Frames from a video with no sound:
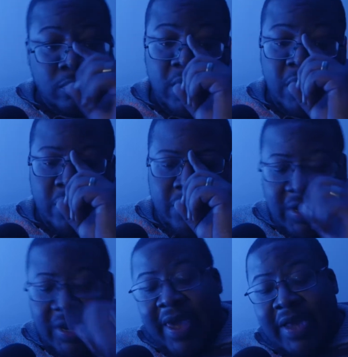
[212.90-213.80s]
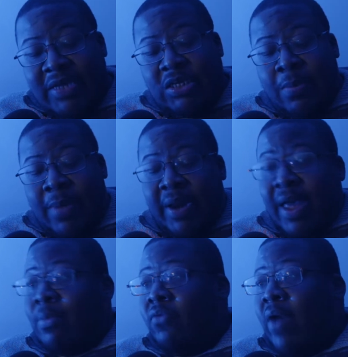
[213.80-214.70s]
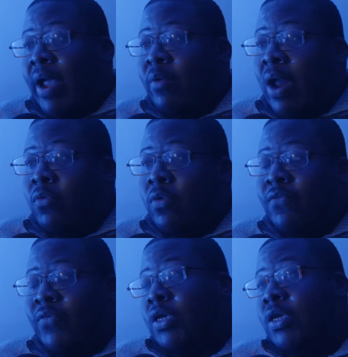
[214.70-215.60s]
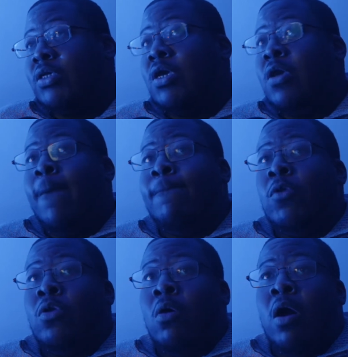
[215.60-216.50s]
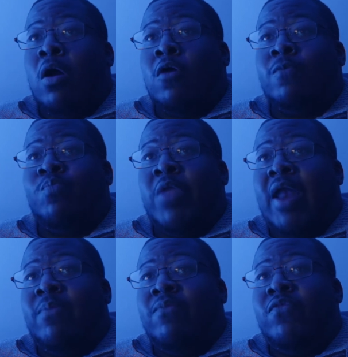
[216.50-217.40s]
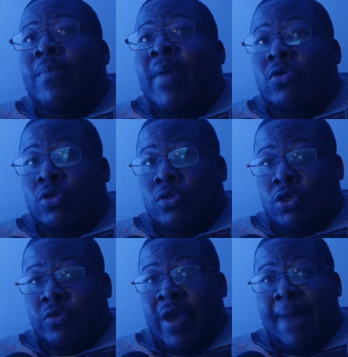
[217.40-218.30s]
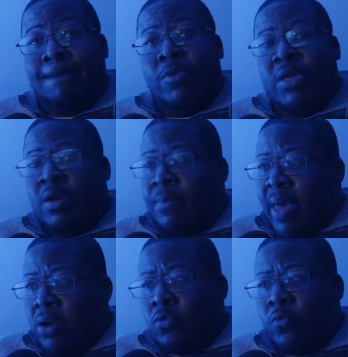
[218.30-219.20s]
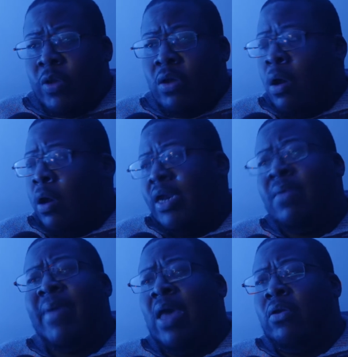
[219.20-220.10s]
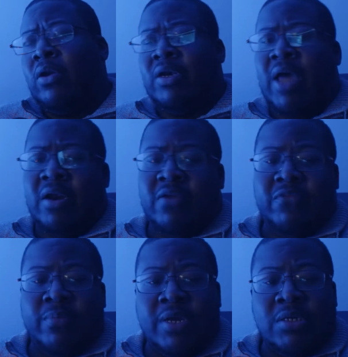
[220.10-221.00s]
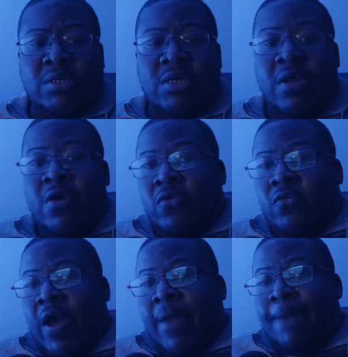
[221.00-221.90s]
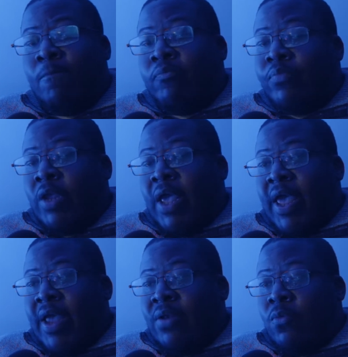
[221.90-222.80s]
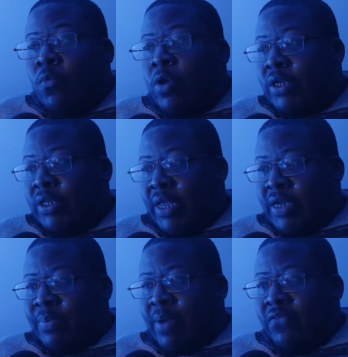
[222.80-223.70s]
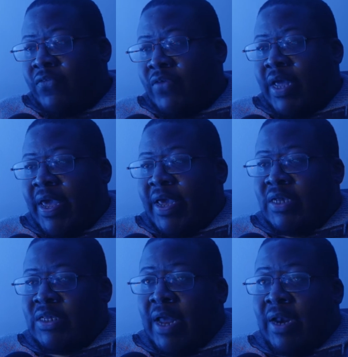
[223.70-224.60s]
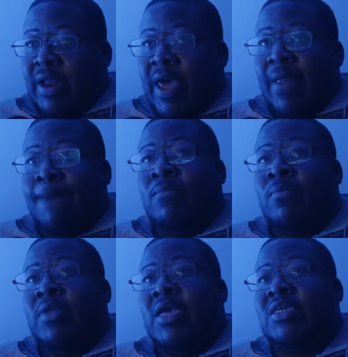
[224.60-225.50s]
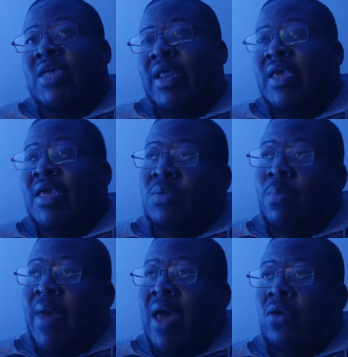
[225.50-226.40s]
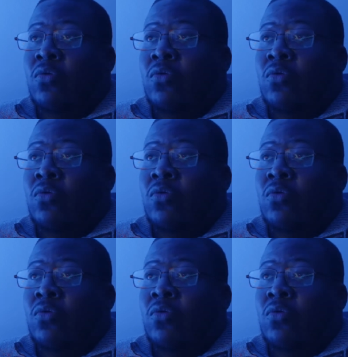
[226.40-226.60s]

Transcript: Philly Haze is somebody I've been rocking out with for years. You know, um, had a few battles on the Trap. He done battled on We Go Hard. He done battled in a lot of different places, right? And one of the things about Philly Haze that I like is that he's battled